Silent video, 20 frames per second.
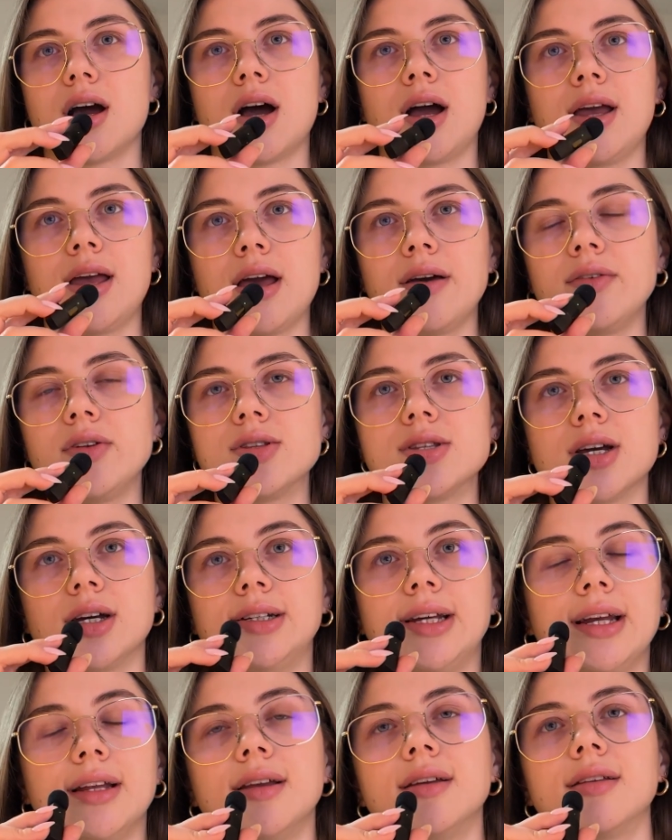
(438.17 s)
I haven't done
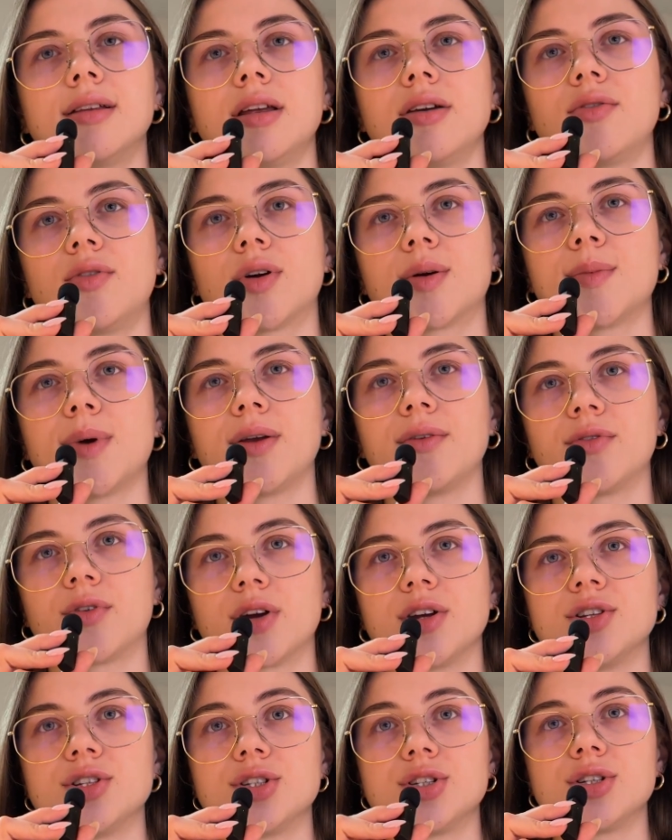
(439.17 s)
anything for my
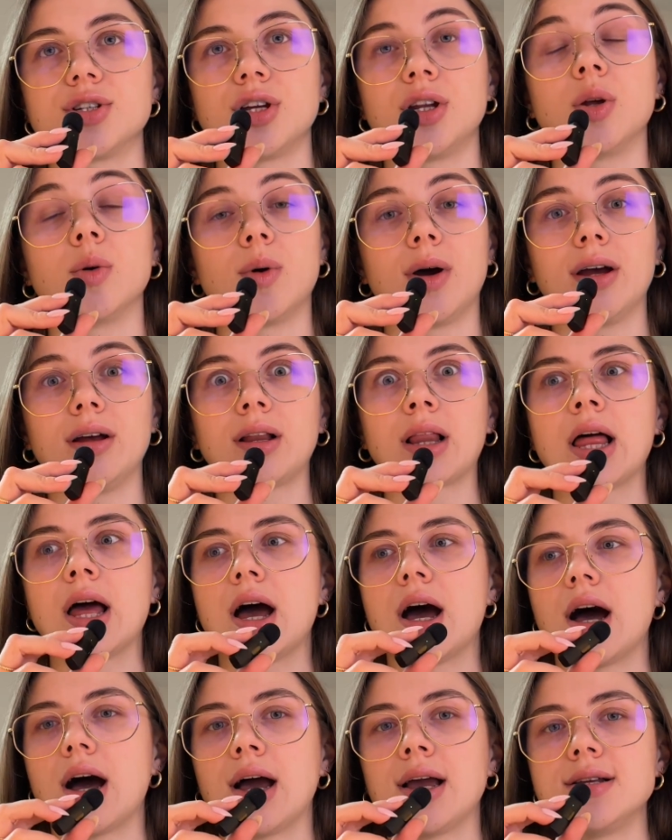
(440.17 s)
French in a while.
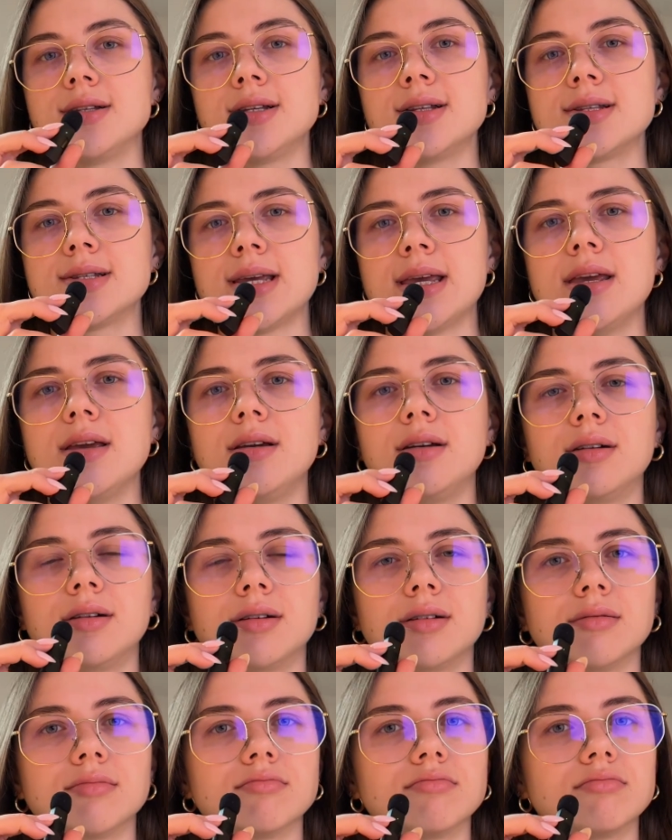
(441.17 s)
I did take
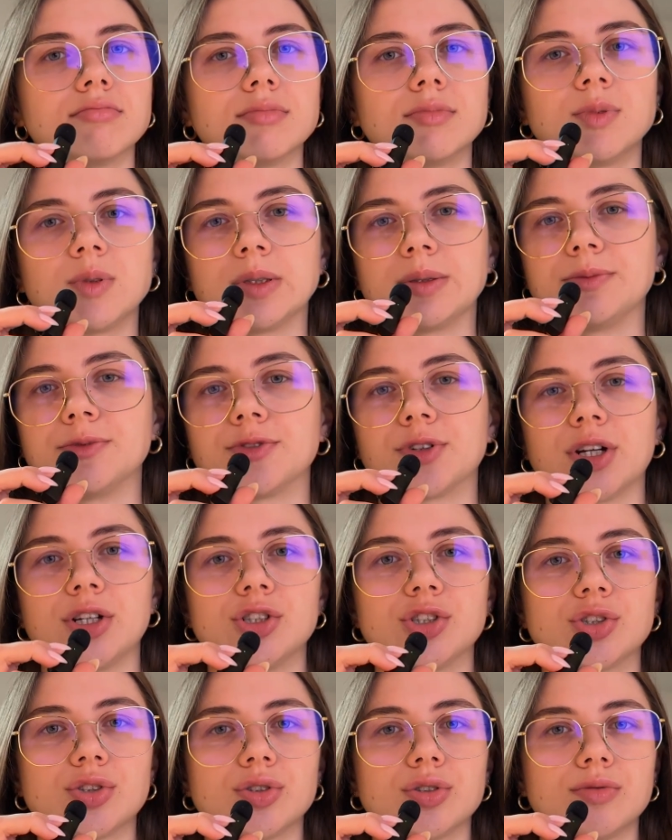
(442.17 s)
some
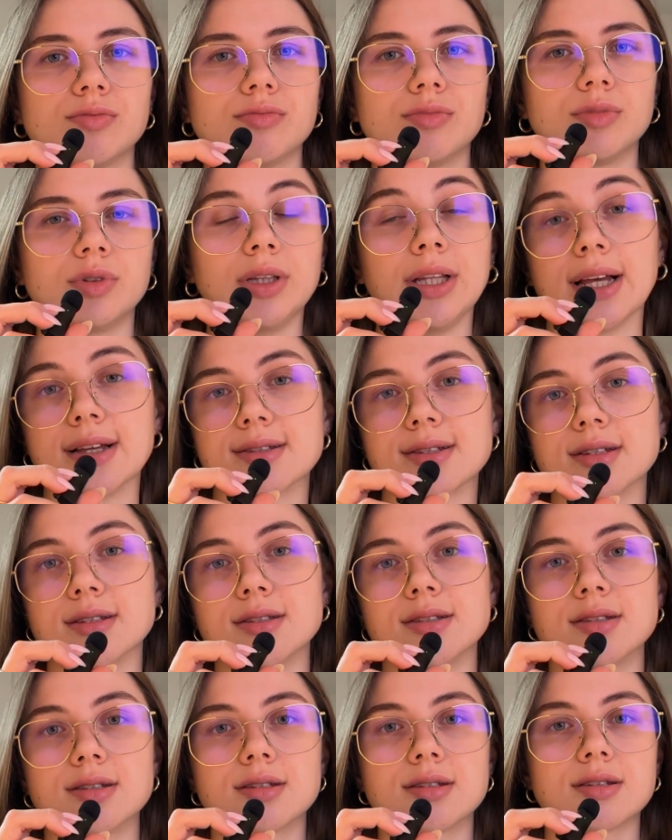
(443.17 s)
French
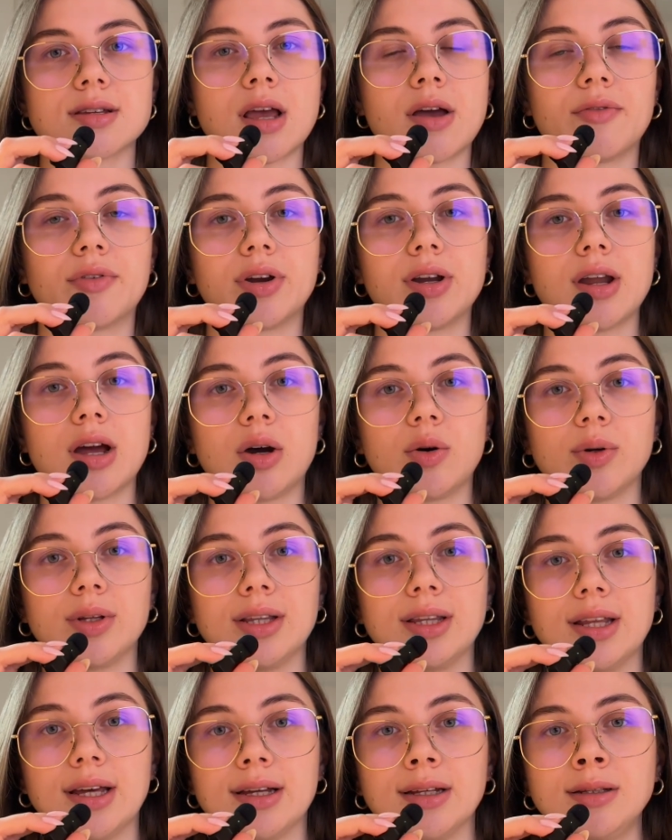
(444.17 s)
lessons every now
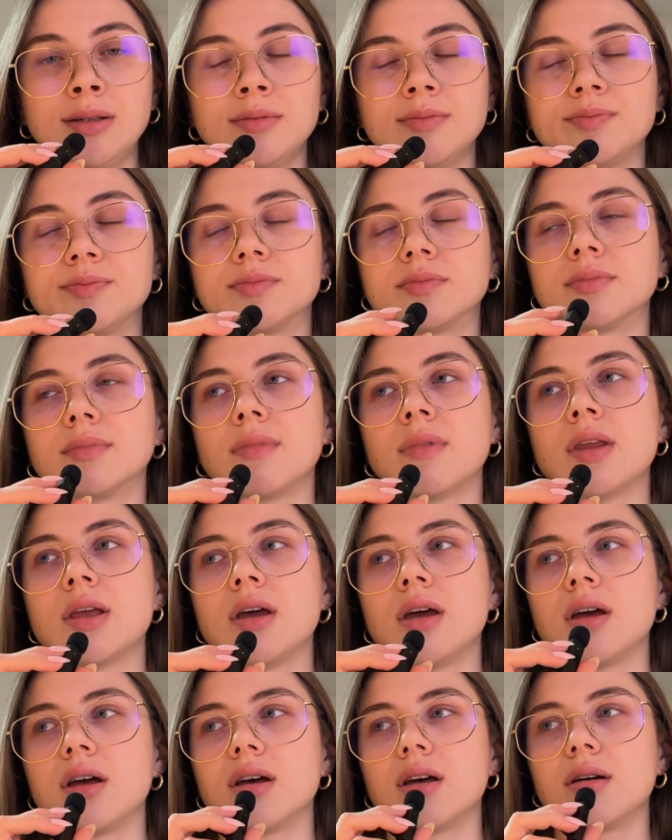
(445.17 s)
and then,
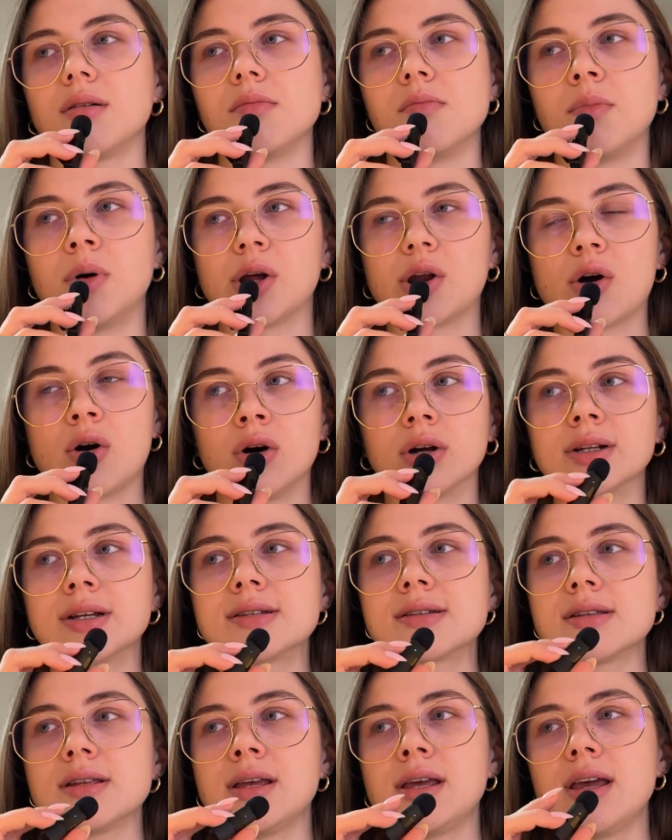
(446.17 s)
but
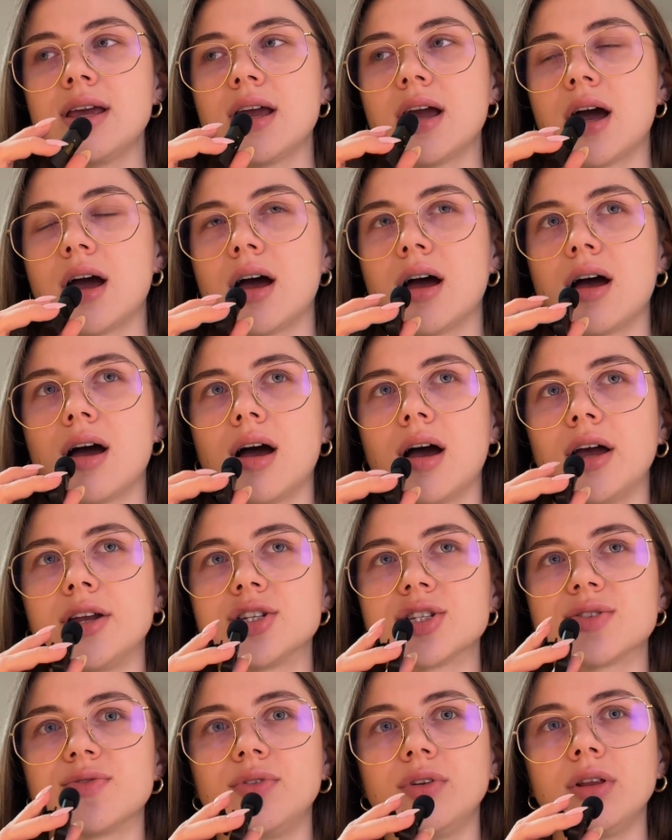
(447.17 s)
honestly, I
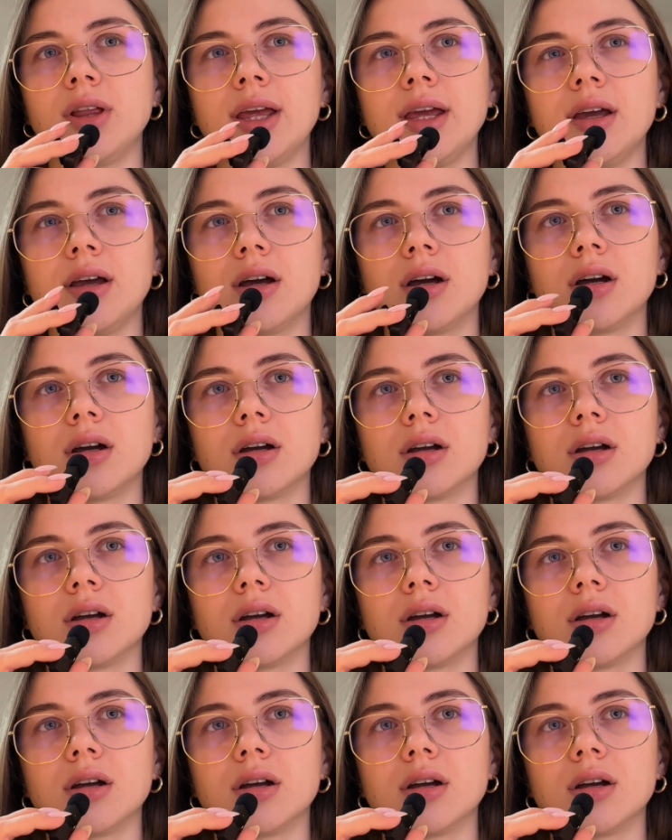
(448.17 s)
just feel like